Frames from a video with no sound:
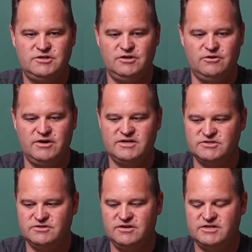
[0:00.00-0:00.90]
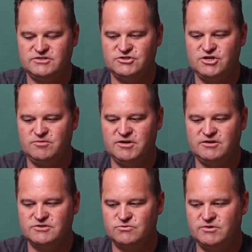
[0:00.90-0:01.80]
you know, has a
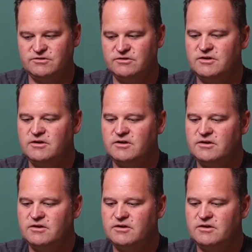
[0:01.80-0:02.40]
JPEG as well.